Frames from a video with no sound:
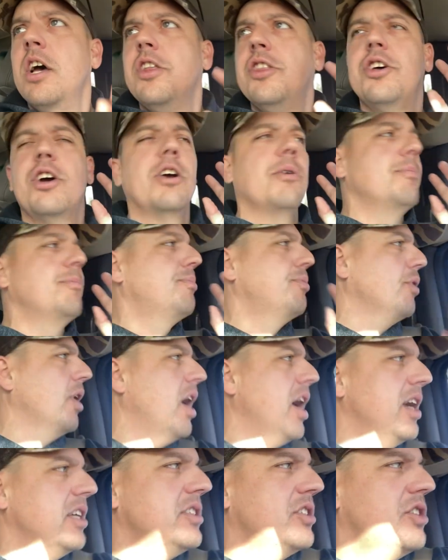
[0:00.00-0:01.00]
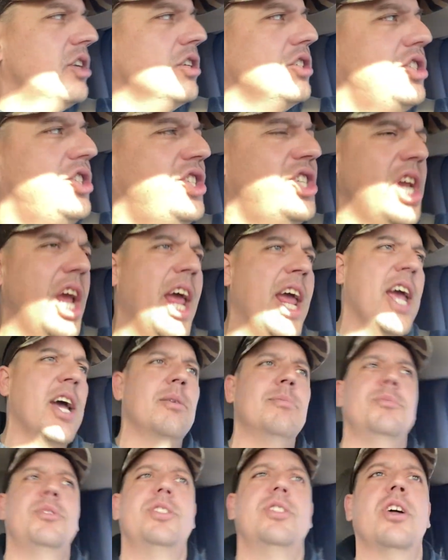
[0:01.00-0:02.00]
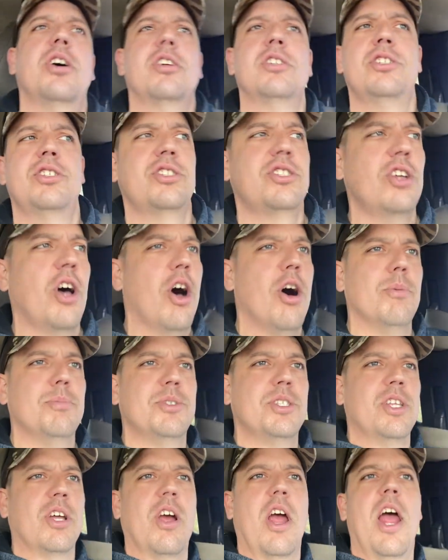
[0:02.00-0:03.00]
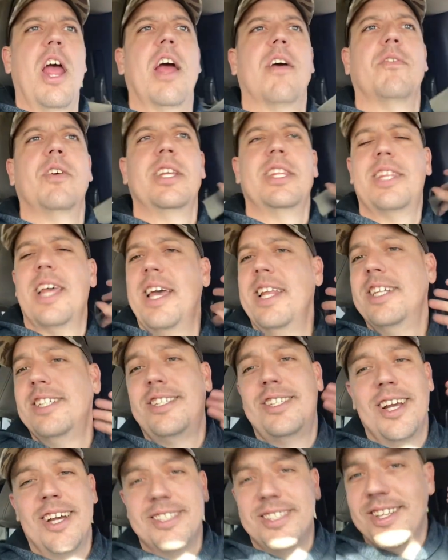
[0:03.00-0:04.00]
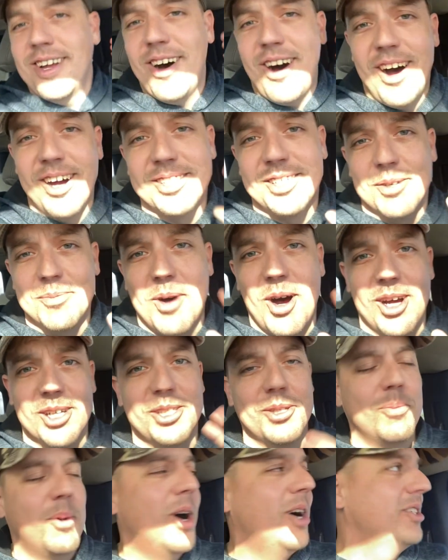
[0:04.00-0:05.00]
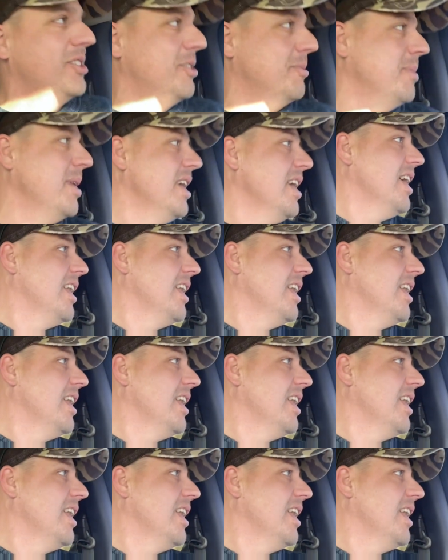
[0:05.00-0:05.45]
their breads, their jams, their soaps, their everything is just awesome, awesome, awesome.